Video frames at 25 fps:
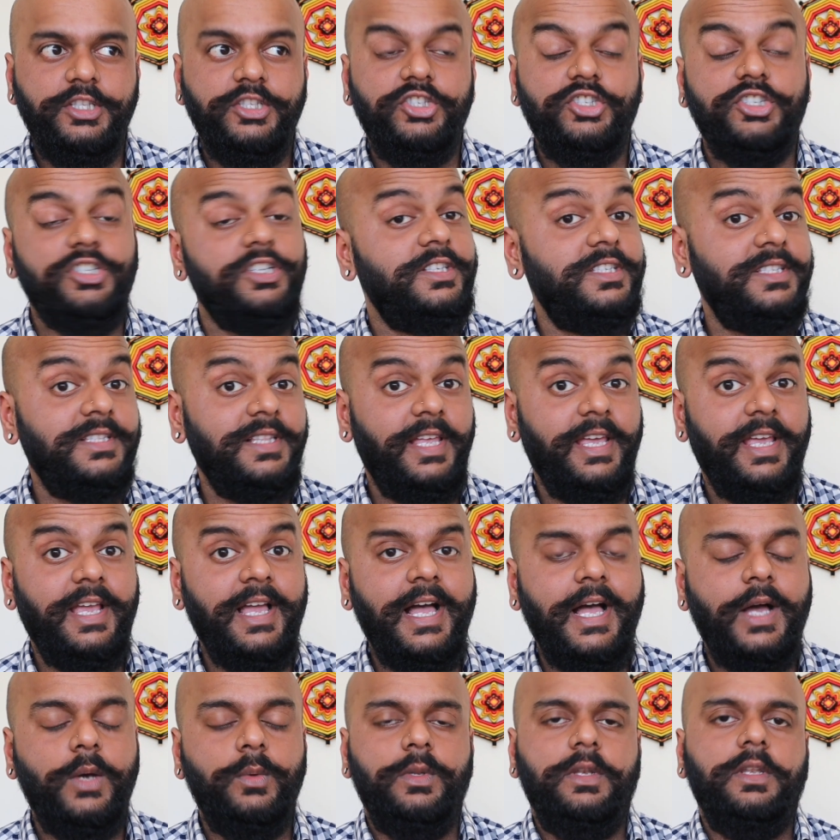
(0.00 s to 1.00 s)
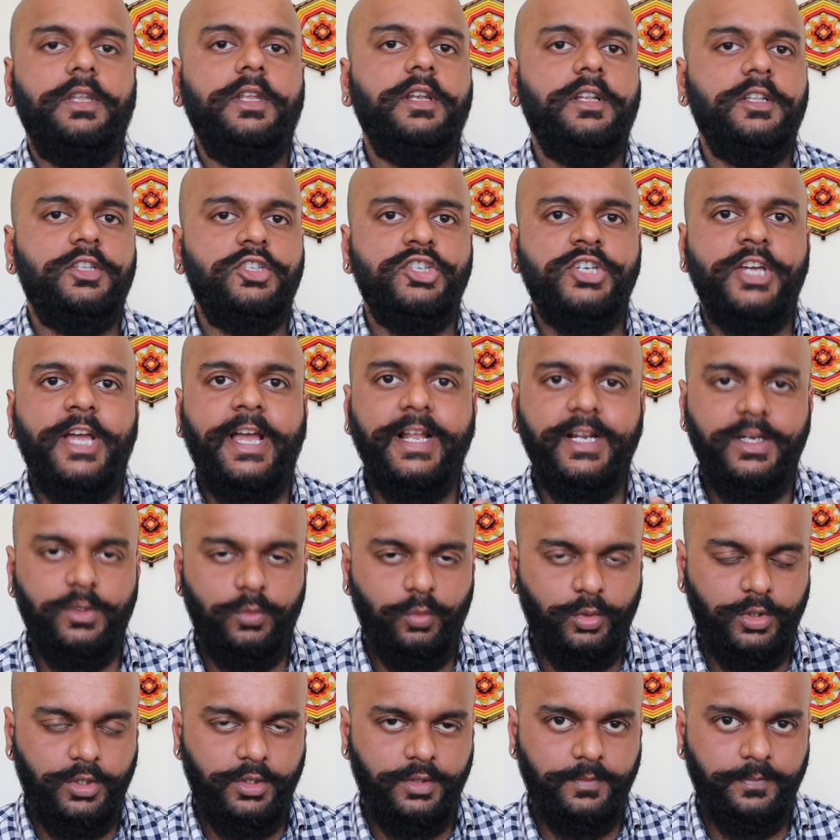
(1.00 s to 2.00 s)
just like how a little
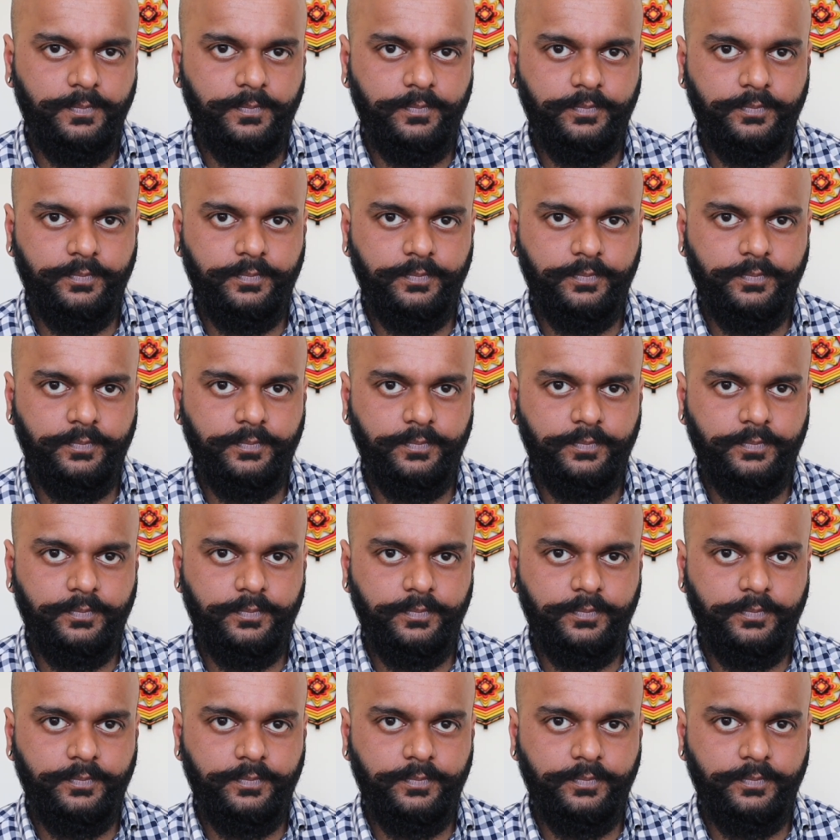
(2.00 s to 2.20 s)
child would.